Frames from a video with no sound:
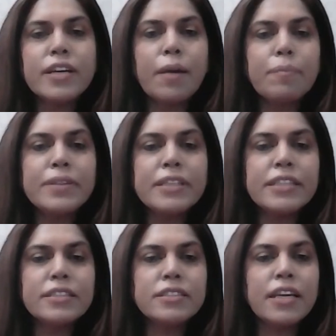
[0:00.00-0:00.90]
the
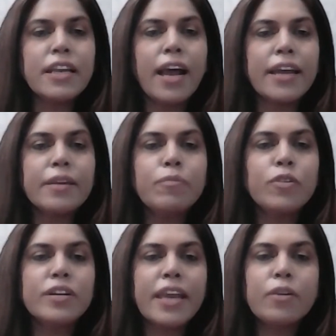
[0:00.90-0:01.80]
companies that I am
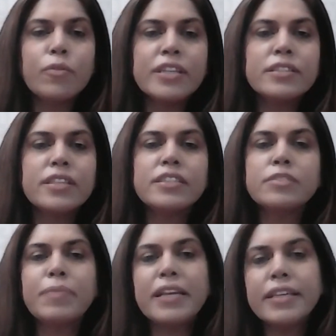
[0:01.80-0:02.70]
working with
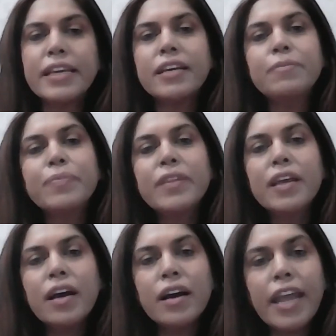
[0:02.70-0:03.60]
is building
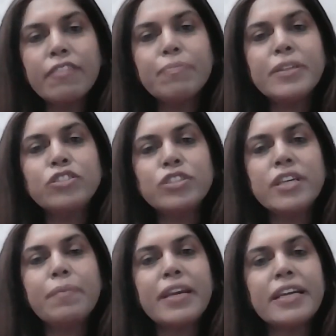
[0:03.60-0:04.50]
a
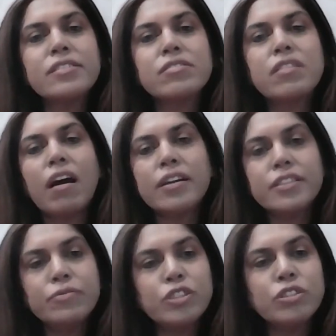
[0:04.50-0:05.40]
FPGA based
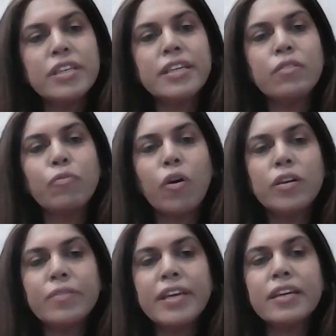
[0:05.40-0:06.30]
artificially
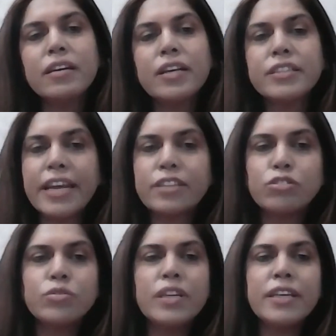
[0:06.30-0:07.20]
evolving
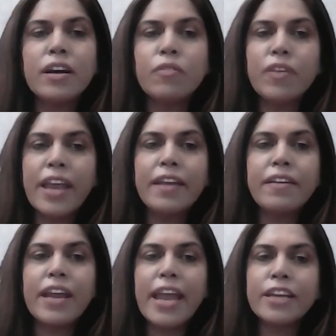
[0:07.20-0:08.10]
contextually aware
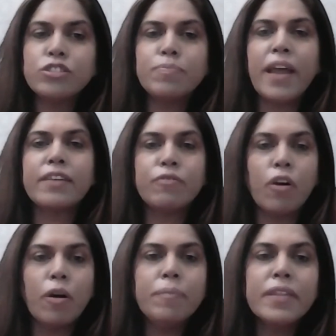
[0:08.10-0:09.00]
edge
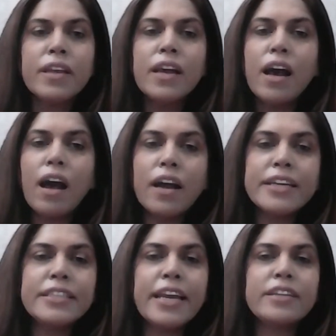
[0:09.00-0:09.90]
platform
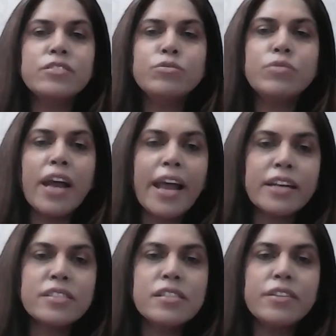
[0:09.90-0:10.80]
architect to
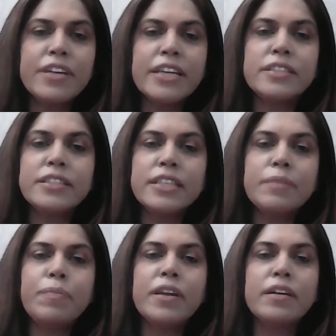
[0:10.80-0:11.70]
accelerate
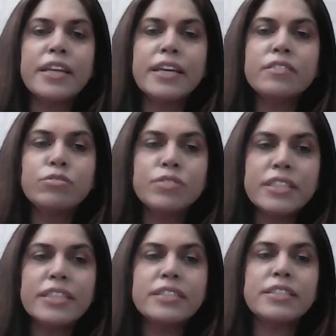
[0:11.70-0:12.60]
deep learning
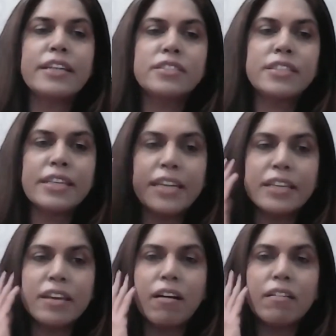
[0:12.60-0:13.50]
3D sensing
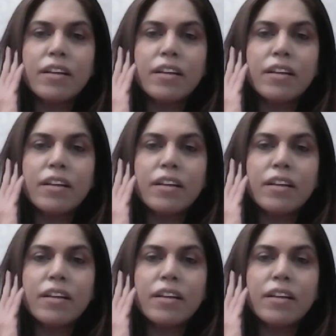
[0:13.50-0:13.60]
data.